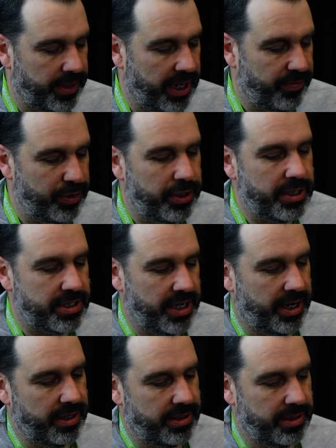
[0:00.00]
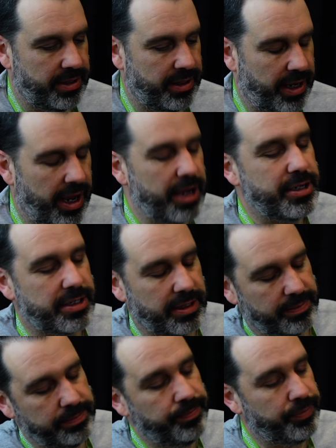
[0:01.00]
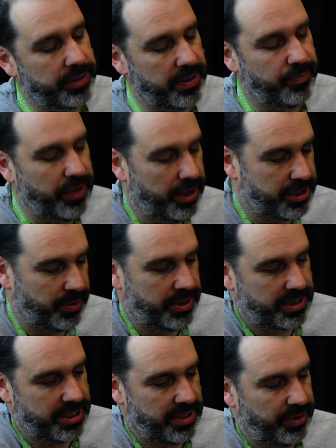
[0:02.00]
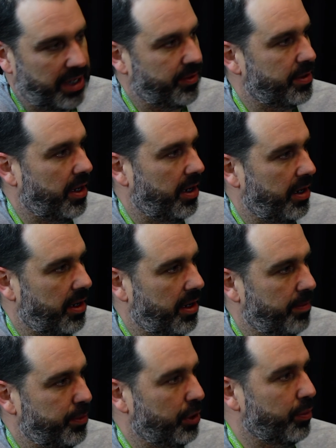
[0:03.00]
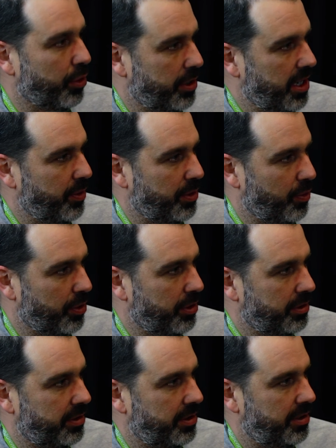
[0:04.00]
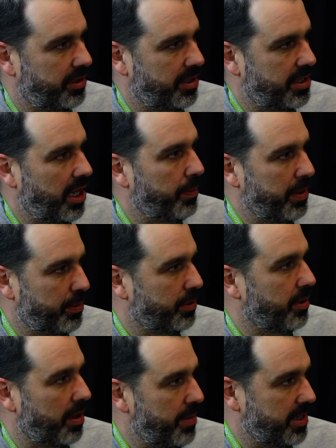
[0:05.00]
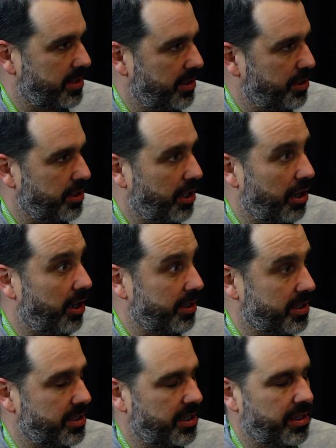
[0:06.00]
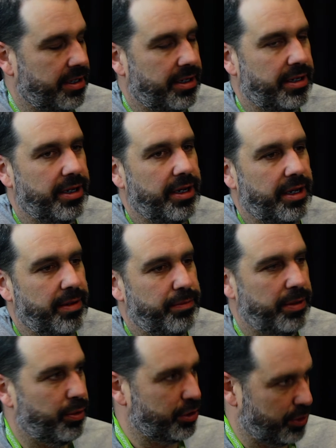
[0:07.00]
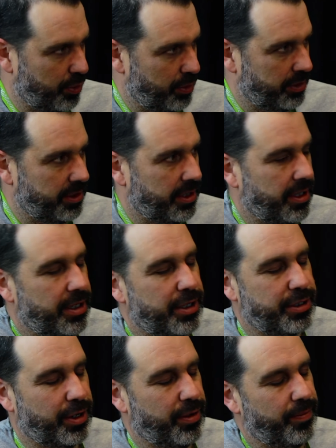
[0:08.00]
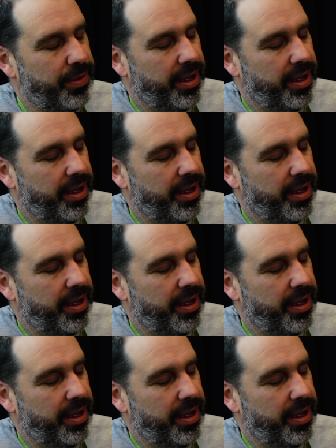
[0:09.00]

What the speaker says: If you could send, I used to, Tim Ferriss always says, if you have a billboard anywhere in the world to tell people a message, they all had to see it. Billboards are old, so